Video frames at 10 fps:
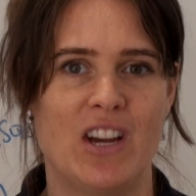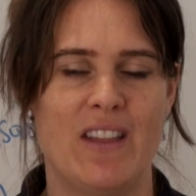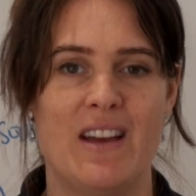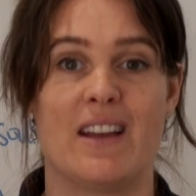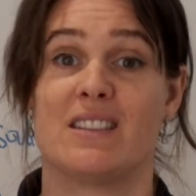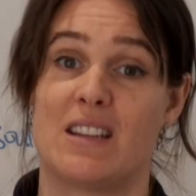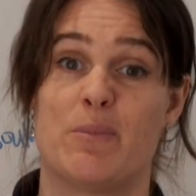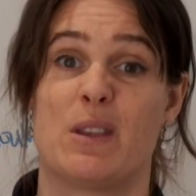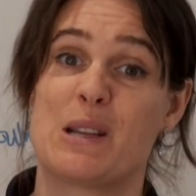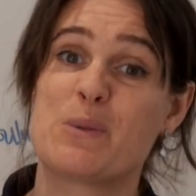other and some
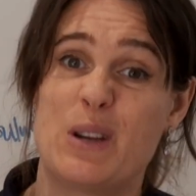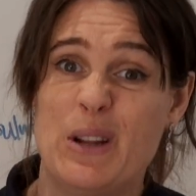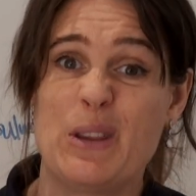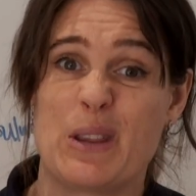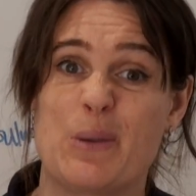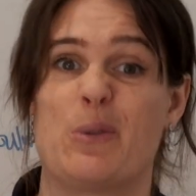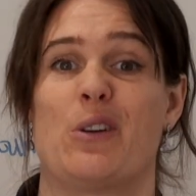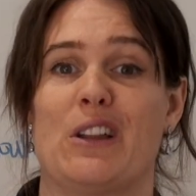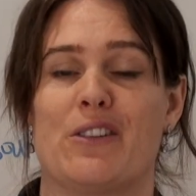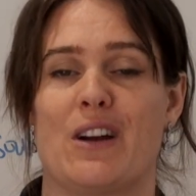things we didn't think were
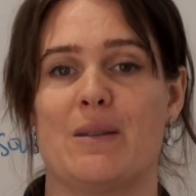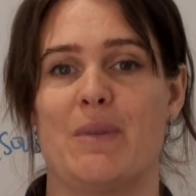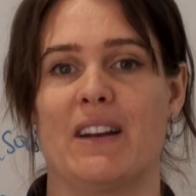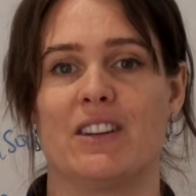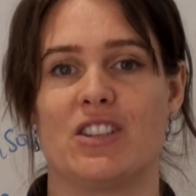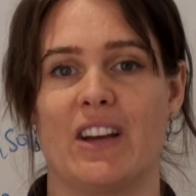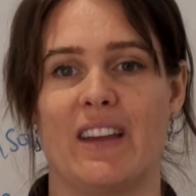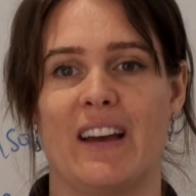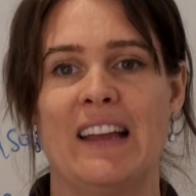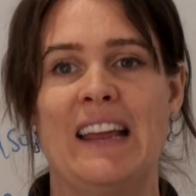really great about each
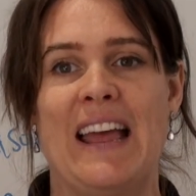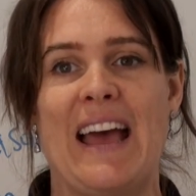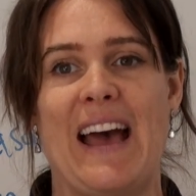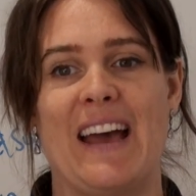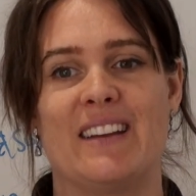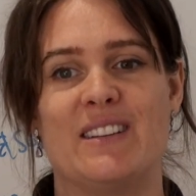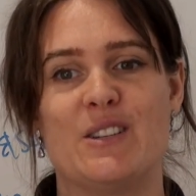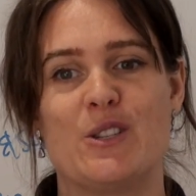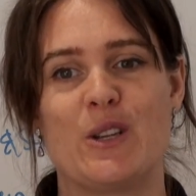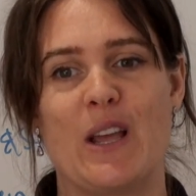other.
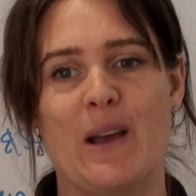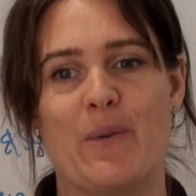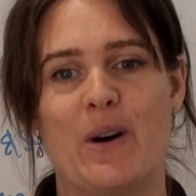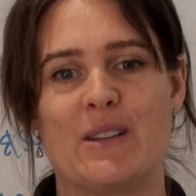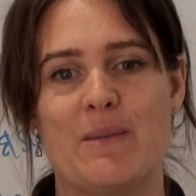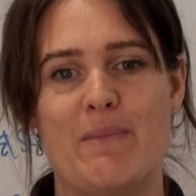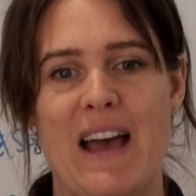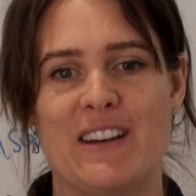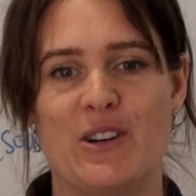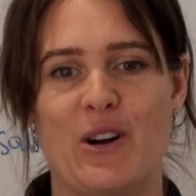And it was a
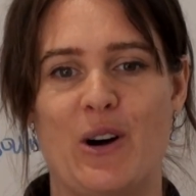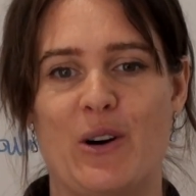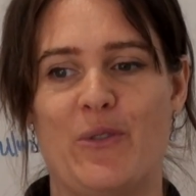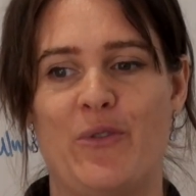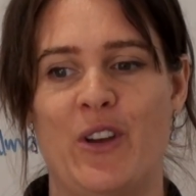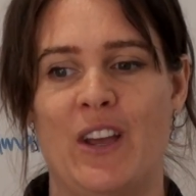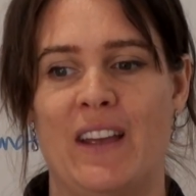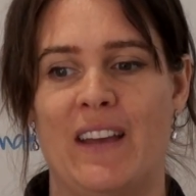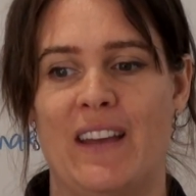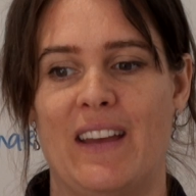matter of
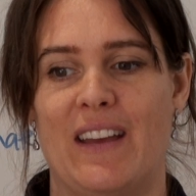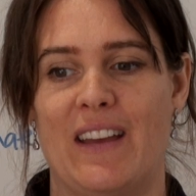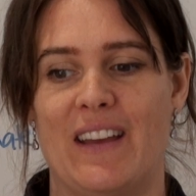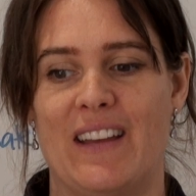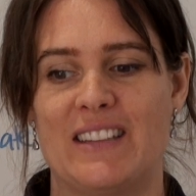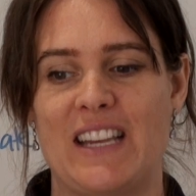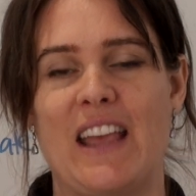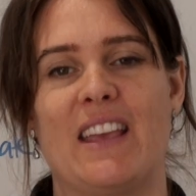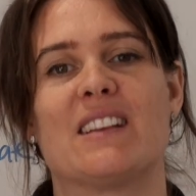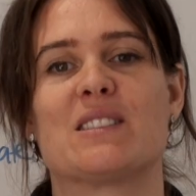
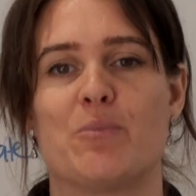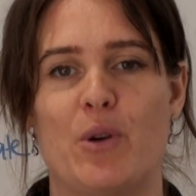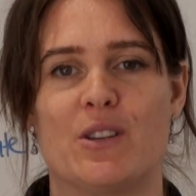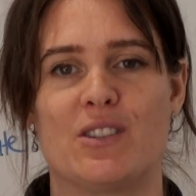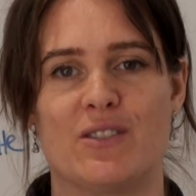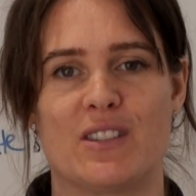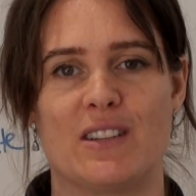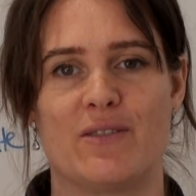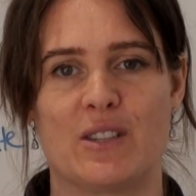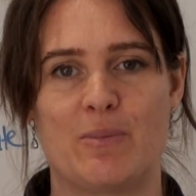taking some personal
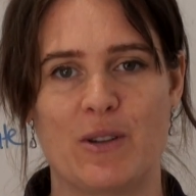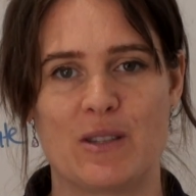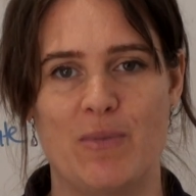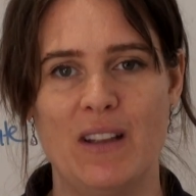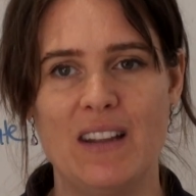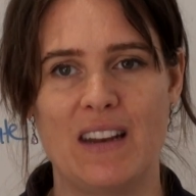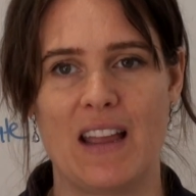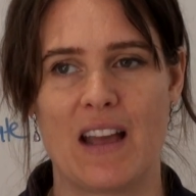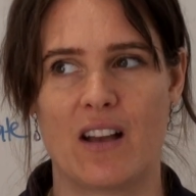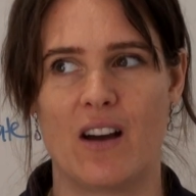
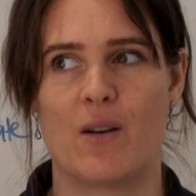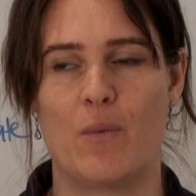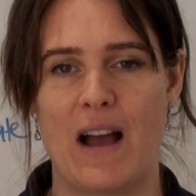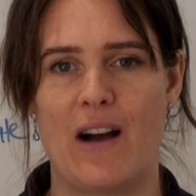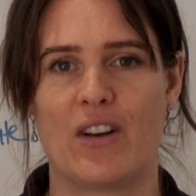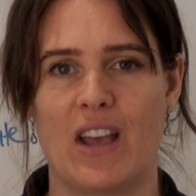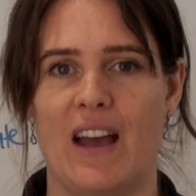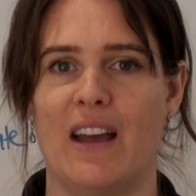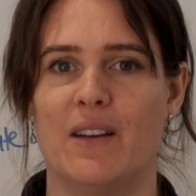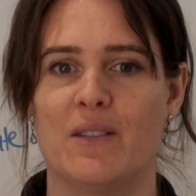responsibility and going, wow,
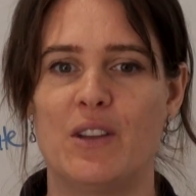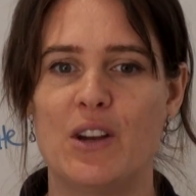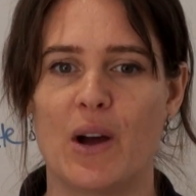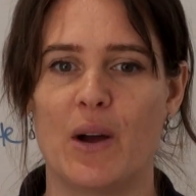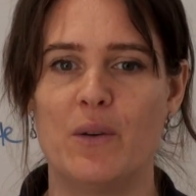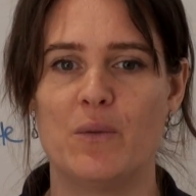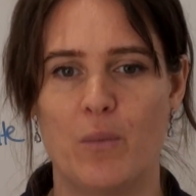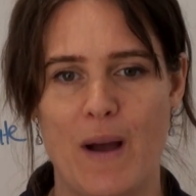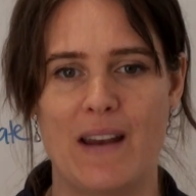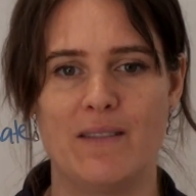okay, you know,
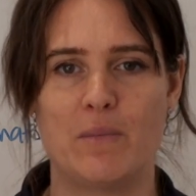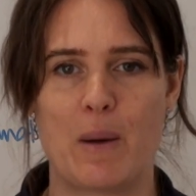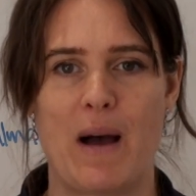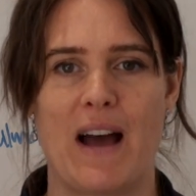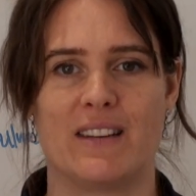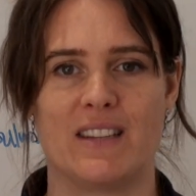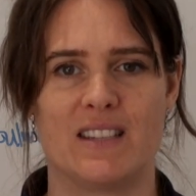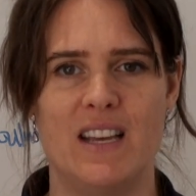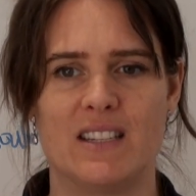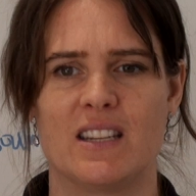when my partner does
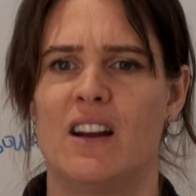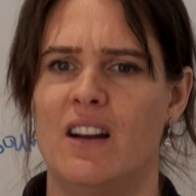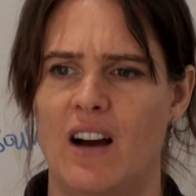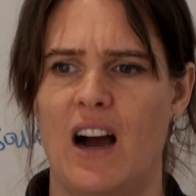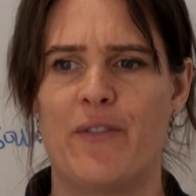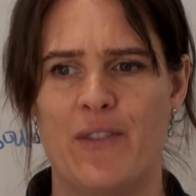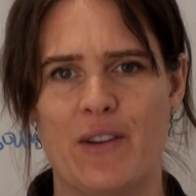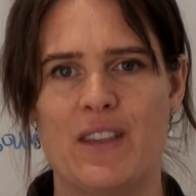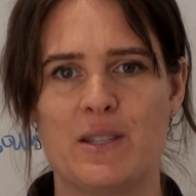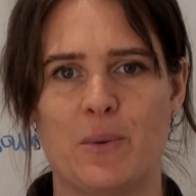this, I feel
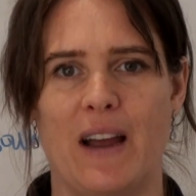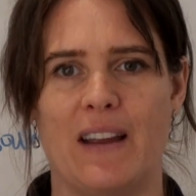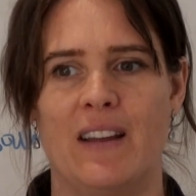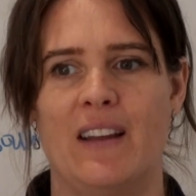this way.